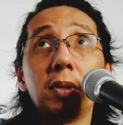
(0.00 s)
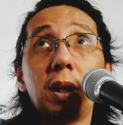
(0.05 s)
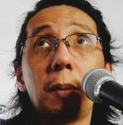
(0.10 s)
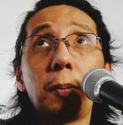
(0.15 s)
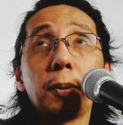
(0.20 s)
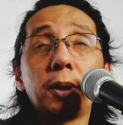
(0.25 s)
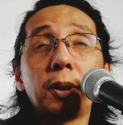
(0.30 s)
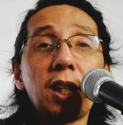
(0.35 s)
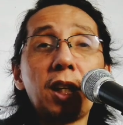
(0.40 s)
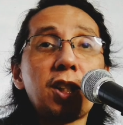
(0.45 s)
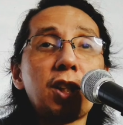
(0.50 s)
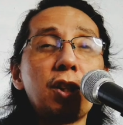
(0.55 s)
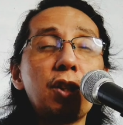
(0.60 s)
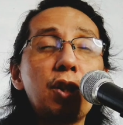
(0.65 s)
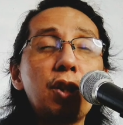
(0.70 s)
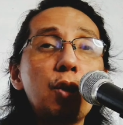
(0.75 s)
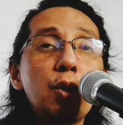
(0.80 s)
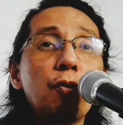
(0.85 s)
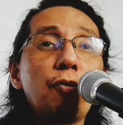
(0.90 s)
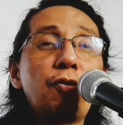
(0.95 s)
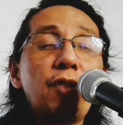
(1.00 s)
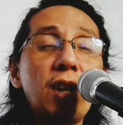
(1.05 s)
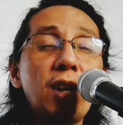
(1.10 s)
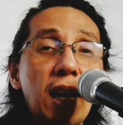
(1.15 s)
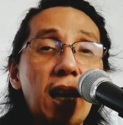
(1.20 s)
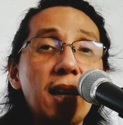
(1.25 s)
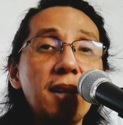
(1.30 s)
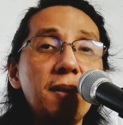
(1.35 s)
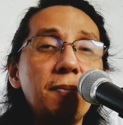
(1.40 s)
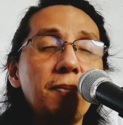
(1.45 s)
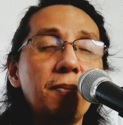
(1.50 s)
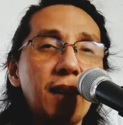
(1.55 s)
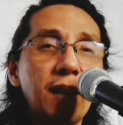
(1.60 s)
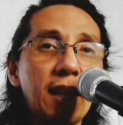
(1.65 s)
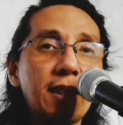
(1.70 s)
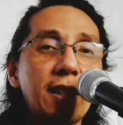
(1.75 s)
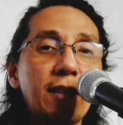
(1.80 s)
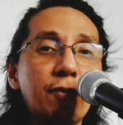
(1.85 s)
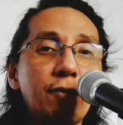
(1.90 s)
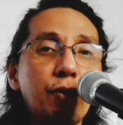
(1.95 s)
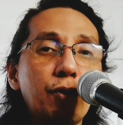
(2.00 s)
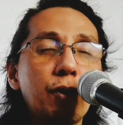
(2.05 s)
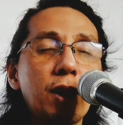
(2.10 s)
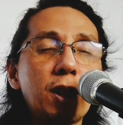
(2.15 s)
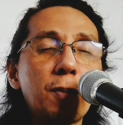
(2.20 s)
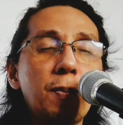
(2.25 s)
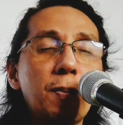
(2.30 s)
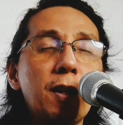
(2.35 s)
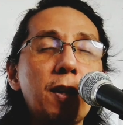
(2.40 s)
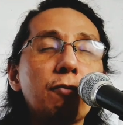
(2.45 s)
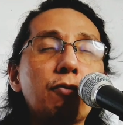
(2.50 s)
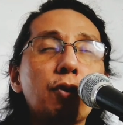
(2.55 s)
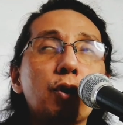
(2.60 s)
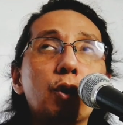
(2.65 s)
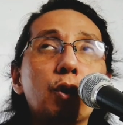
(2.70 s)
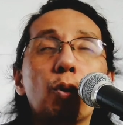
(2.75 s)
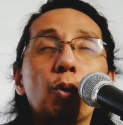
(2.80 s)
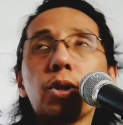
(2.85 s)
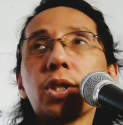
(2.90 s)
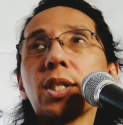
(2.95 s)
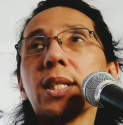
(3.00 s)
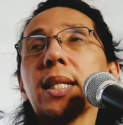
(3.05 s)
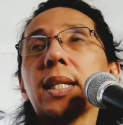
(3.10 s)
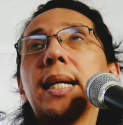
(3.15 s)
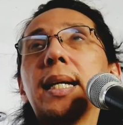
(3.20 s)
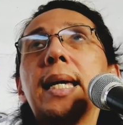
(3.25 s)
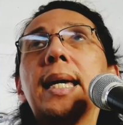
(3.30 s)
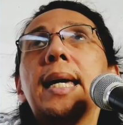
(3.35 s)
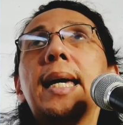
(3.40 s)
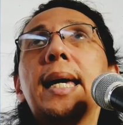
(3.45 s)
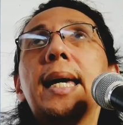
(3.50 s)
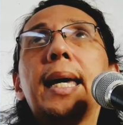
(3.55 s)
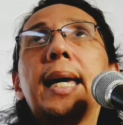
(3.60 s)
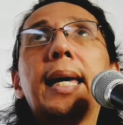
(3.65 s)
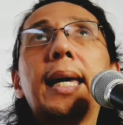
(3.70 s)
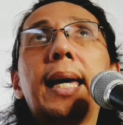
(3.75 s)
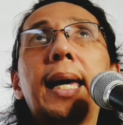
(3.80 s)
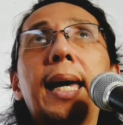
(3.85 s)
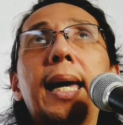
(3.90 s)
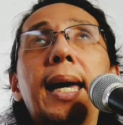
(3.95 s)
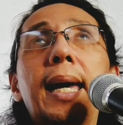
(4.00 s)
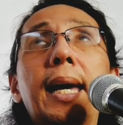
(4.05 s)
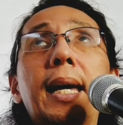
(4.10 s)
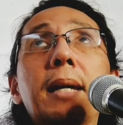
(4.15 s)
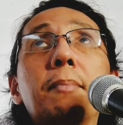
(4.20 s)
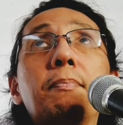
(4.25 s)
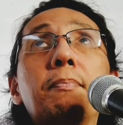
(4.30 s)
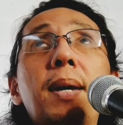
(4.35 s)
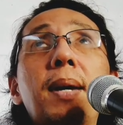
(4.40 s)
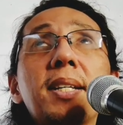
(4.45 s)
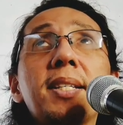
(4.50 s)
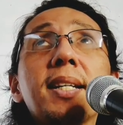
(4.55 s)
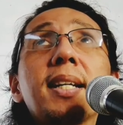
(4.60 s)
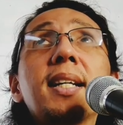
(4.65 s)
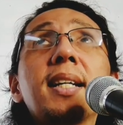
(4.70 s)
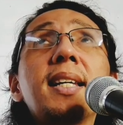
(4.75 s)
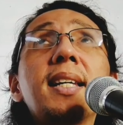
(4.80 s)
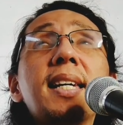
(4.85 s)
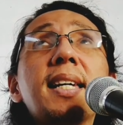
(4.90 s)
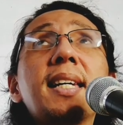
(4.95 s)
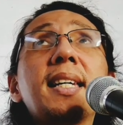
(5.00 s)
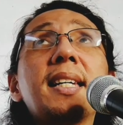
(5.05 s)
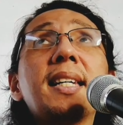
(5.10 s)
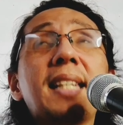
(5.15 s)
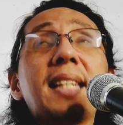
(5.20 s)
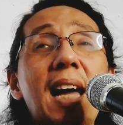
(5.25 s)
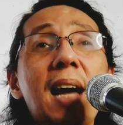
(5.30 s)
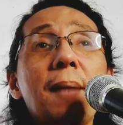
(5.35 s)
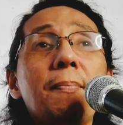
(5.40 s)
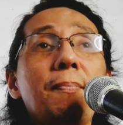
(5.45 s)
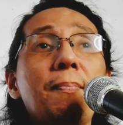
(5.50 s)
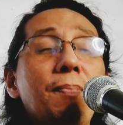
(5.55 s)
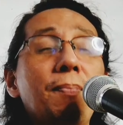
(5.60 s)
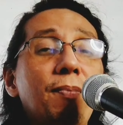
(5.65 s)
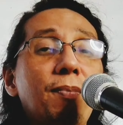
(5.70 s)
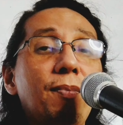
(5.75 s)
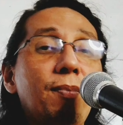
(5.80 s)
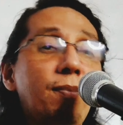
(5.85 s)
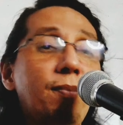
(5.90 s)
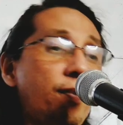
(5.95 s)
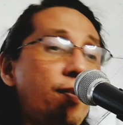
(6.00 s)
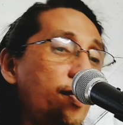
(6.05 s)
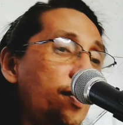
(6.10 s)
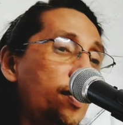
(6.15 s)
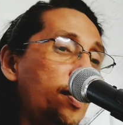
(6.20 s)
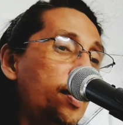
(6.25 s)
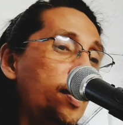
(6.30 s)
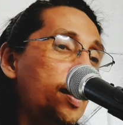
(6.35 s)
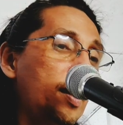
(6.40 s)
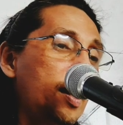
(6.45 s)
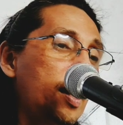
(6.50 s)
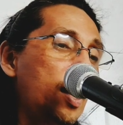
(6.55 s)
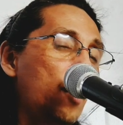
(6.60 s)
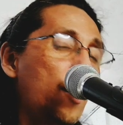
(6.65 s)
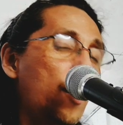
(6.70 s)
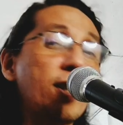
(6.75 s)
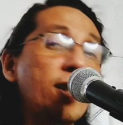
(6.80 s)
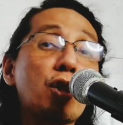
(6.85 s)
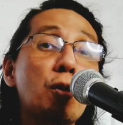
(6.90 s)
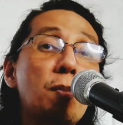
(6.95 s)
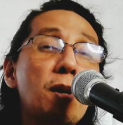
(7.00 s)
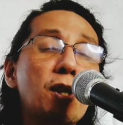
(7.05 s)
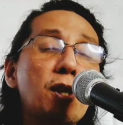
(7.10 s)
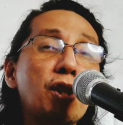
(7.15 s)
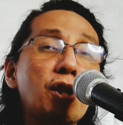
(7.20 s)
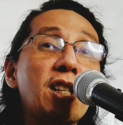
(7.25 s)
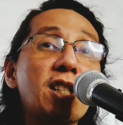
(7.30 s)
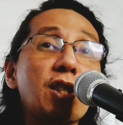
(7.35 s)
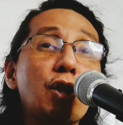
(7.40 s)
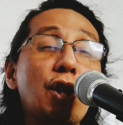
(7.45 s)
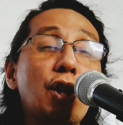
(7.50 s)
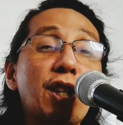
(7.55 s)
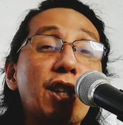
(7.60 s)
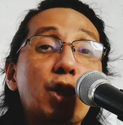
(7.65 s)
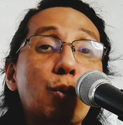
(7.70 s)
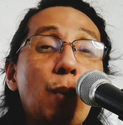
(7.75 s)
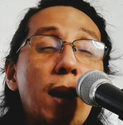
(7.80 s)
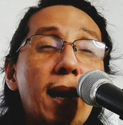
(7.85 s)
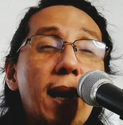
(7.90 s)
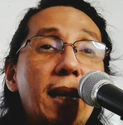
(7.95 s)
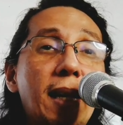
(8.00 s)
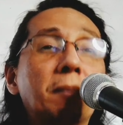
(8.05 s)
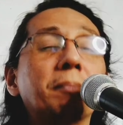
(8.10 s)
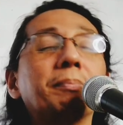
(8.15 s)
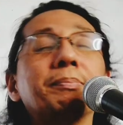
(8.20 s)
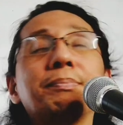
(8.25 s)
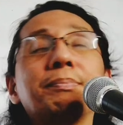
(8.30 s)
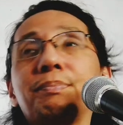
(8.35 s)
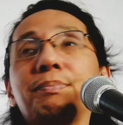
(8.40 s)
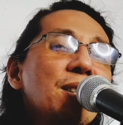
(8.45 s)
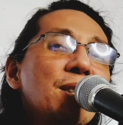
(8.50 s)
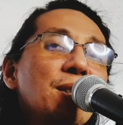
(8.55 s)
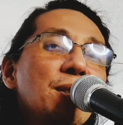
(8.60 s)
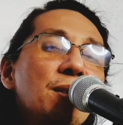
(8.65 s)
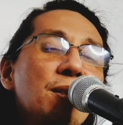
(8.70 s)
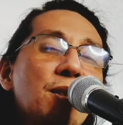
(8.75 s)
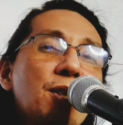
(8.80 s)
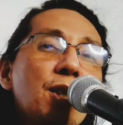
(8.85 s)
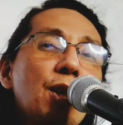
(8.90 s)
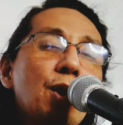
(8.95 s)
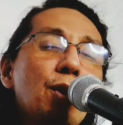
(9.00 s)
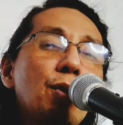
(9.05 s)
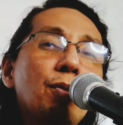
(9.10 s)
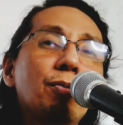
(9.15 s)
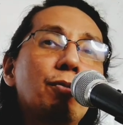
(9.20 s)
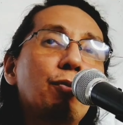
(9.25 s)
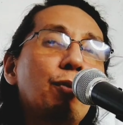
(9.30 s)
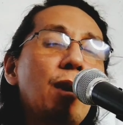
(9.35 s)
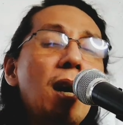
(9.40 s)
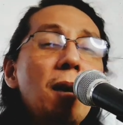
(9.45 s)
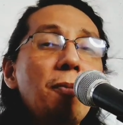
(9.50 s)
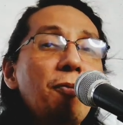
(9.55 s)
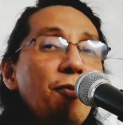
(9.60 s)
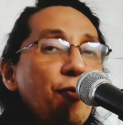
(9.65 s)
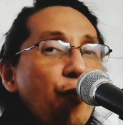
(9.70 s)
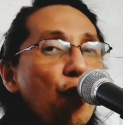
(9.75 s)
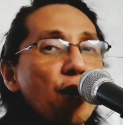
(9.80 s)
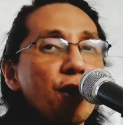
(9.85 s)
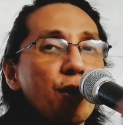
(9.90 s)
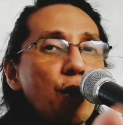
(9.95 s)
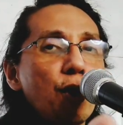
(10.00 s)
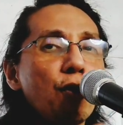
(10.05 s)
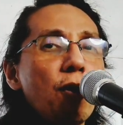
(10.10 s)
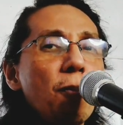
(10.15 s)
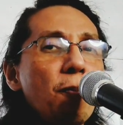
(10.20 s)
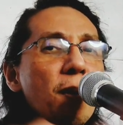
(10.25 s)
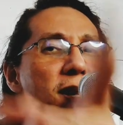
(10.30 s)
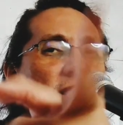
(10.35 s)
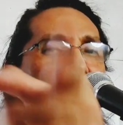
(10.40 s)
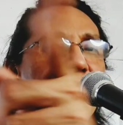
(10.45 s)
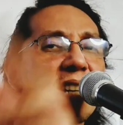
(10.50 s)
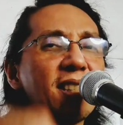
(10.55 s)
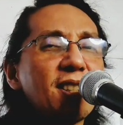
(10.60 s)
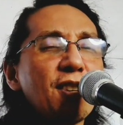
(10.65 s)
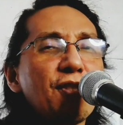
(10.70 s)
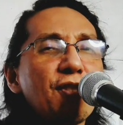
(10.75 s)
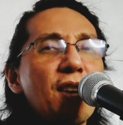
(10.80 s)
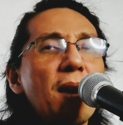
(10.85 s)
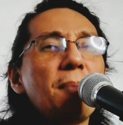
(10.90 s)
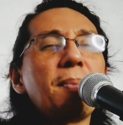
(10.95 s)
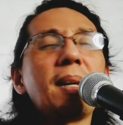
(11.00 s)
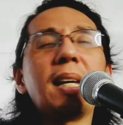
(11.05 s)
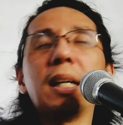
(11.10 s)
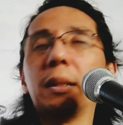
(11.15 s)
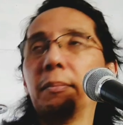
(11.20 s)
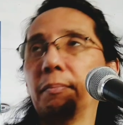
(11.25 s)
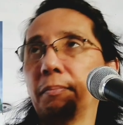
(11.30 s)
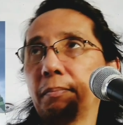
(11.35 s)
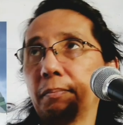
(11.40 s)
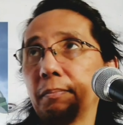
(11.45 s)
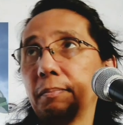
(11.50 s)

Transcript: potential new villain has been introduced, and basically, yeah, a rescue mission is on its way. So, well, first order of business, the thumbnail.